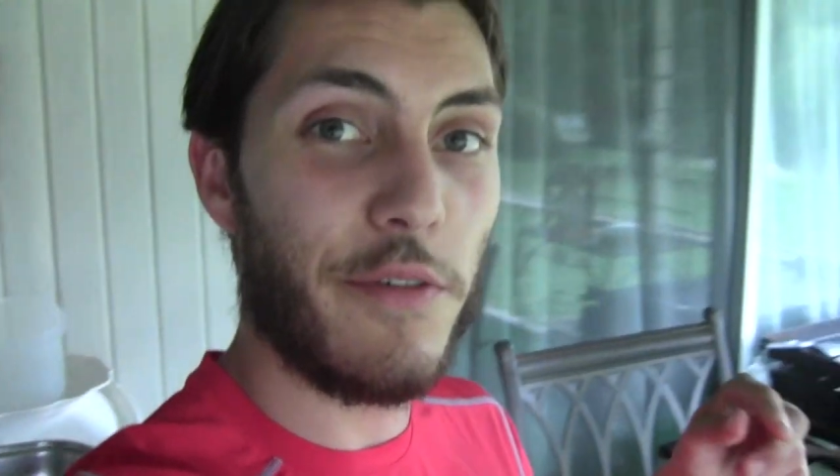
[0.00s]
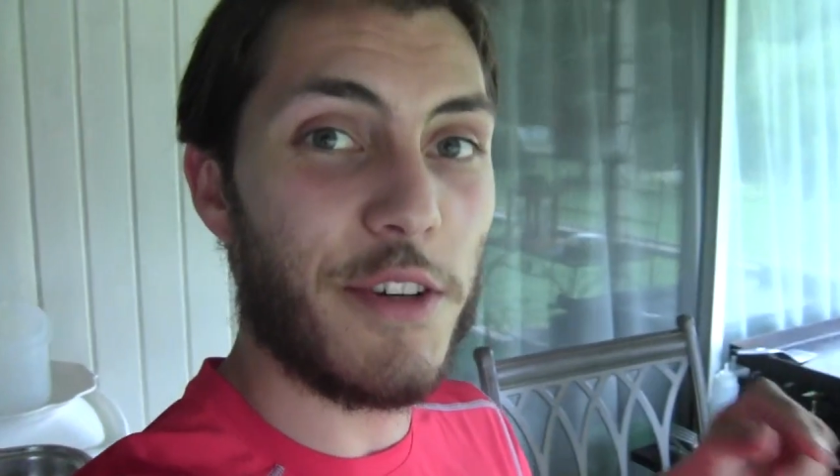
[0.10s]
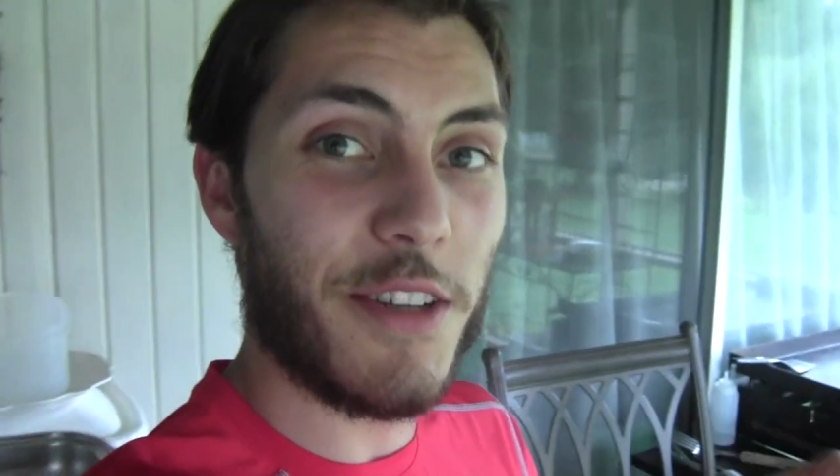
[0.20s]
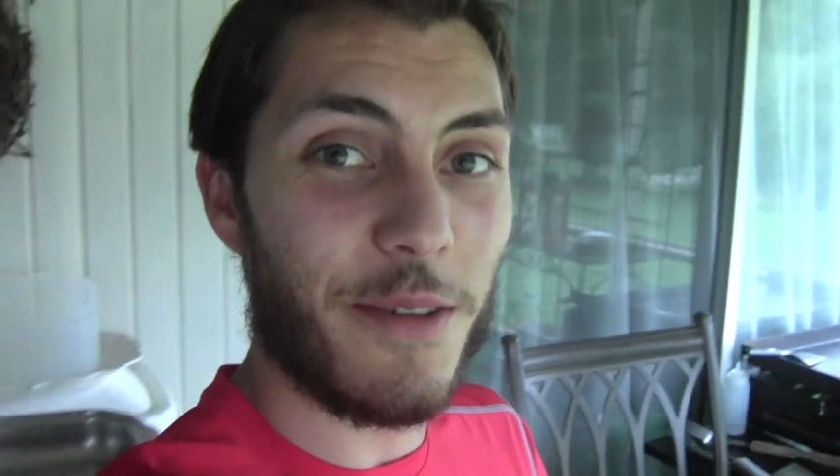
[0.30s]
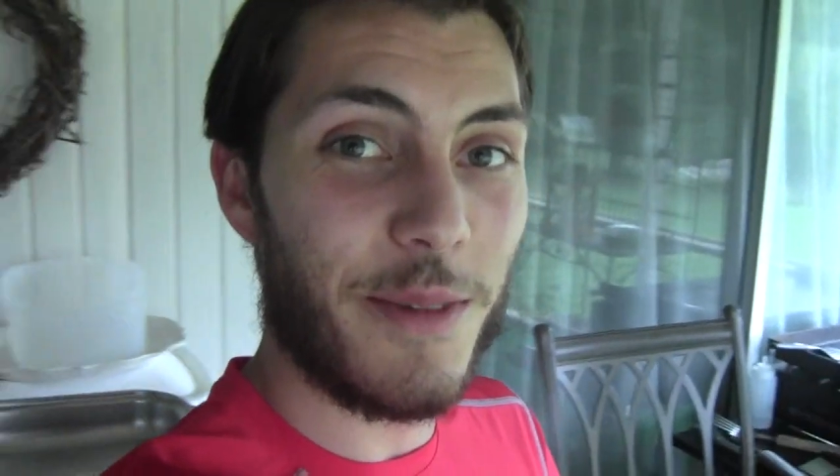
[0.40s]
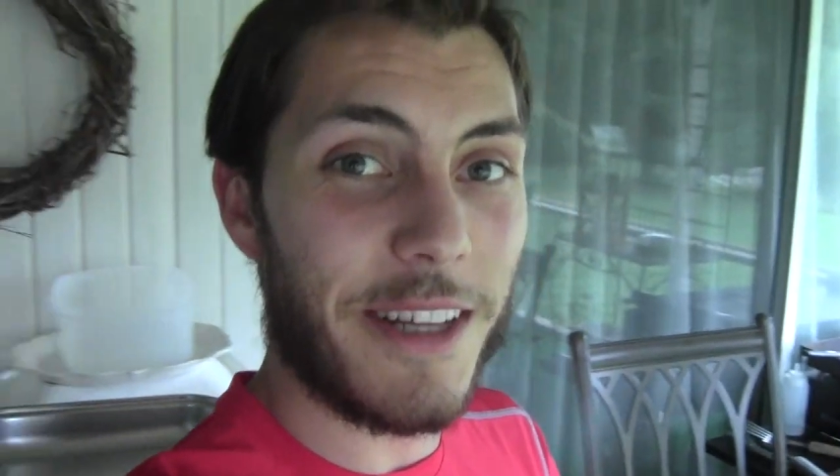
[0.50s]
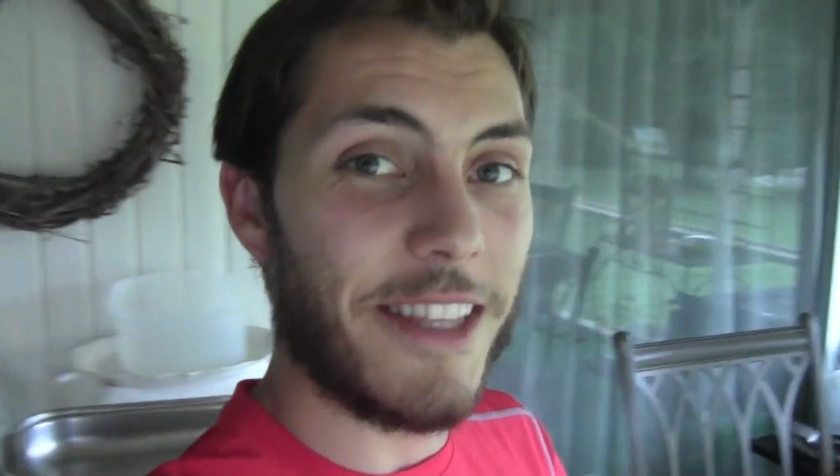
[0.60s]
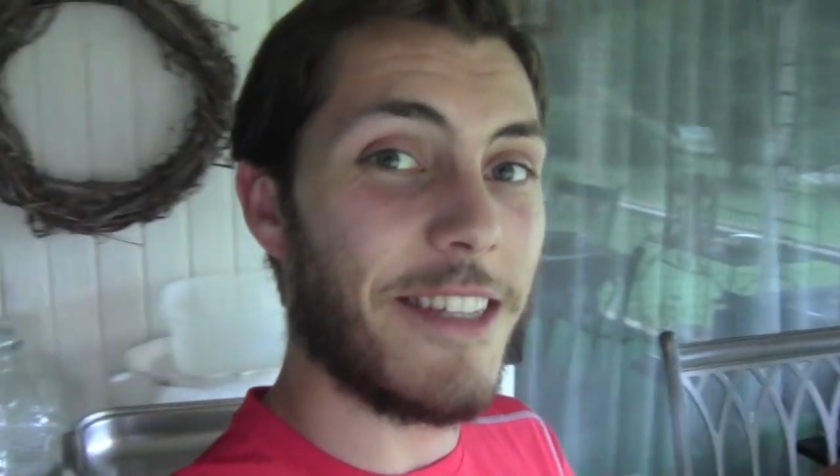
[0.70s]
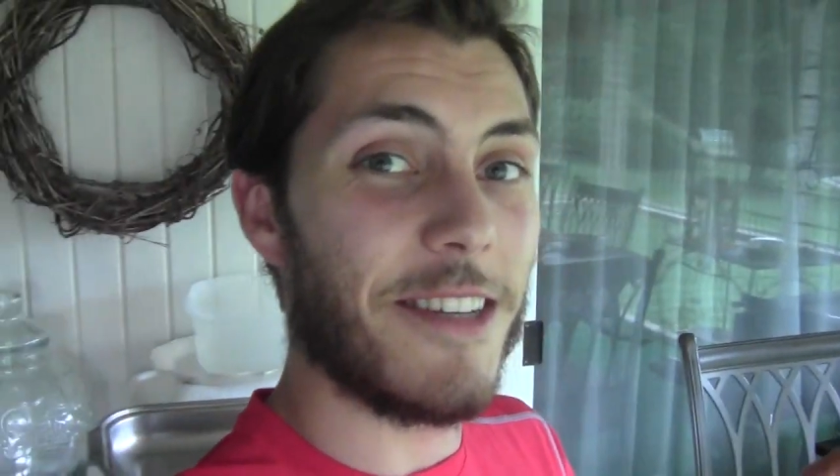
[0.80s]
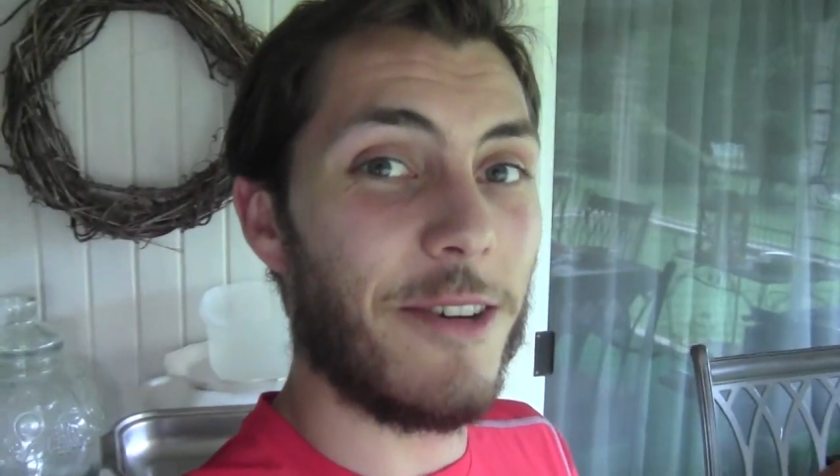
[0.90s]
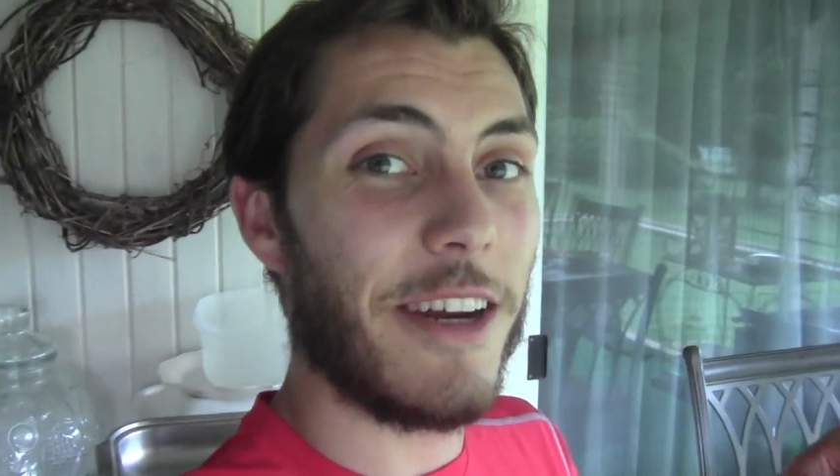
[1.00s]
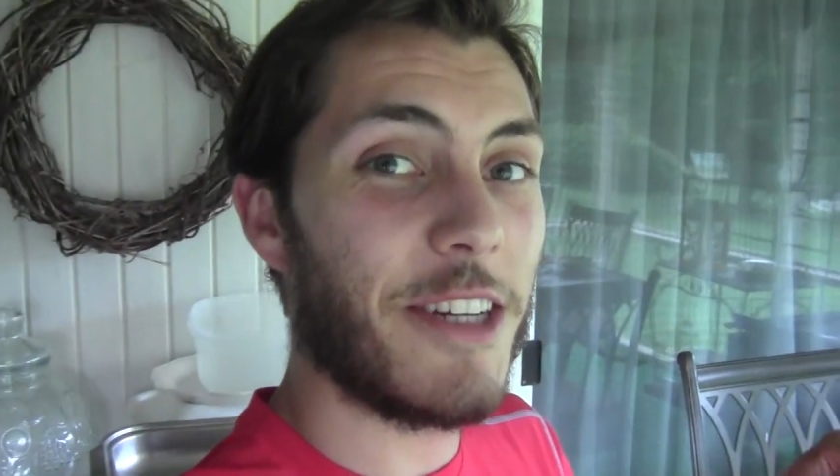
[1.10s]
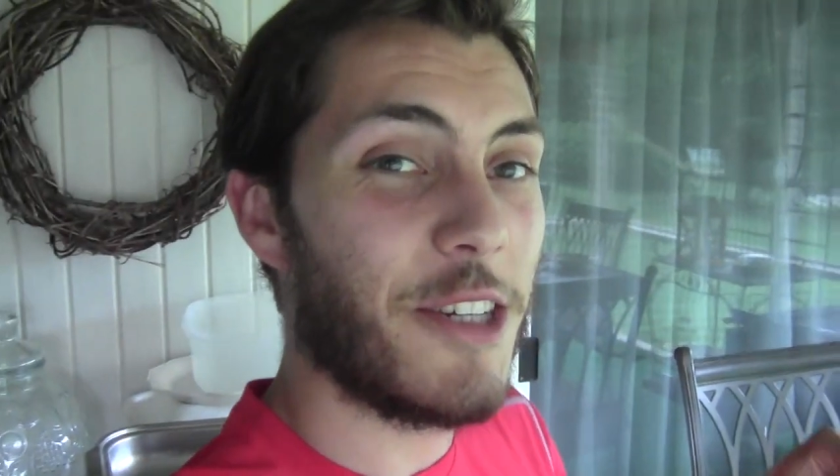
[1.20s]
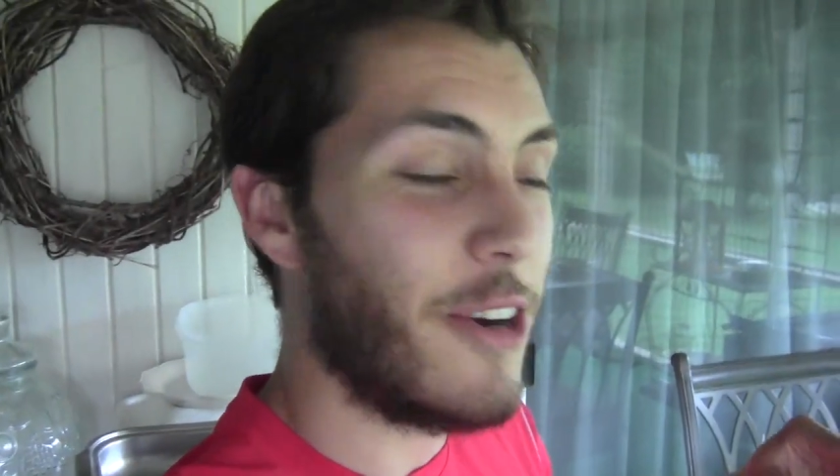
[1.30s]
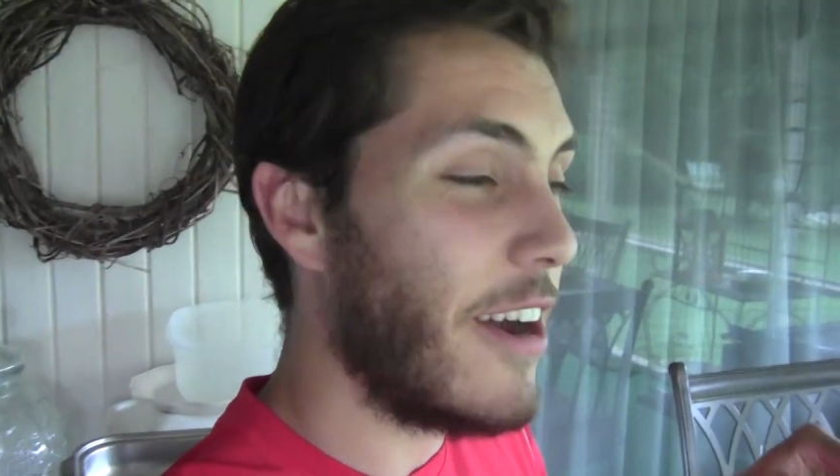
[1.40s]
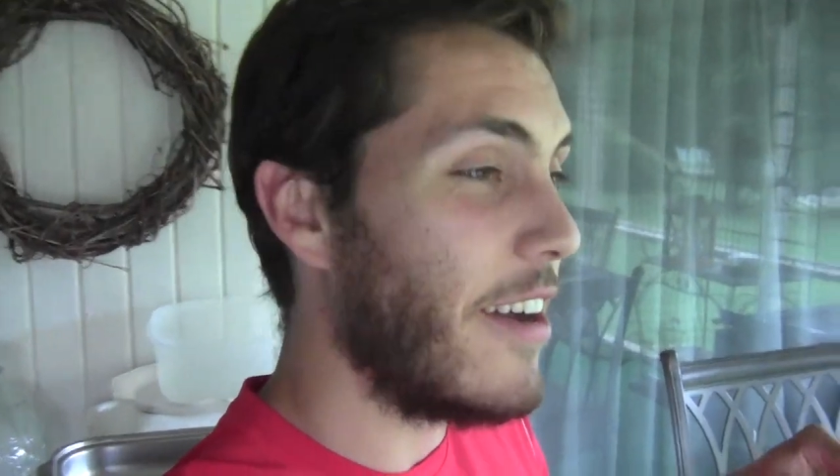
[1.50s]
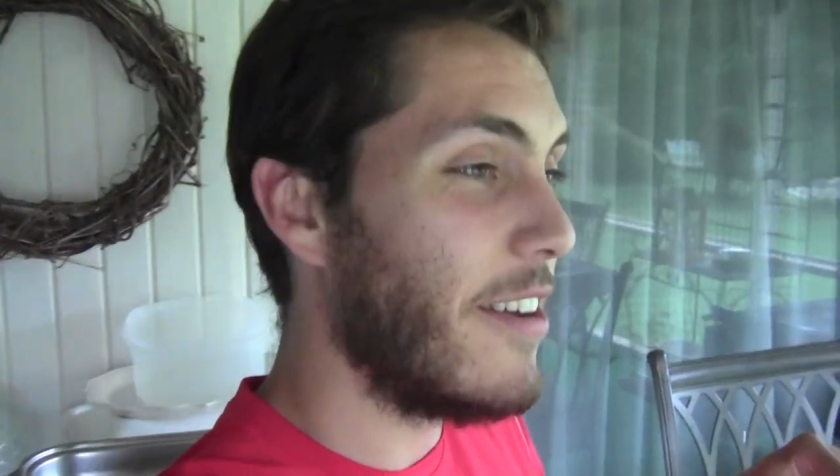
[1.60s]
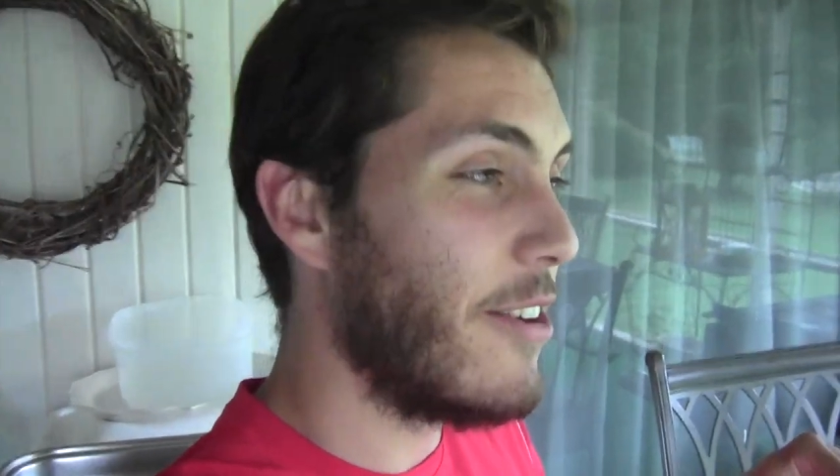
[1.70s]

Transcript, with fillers: for something like this in a restaurant,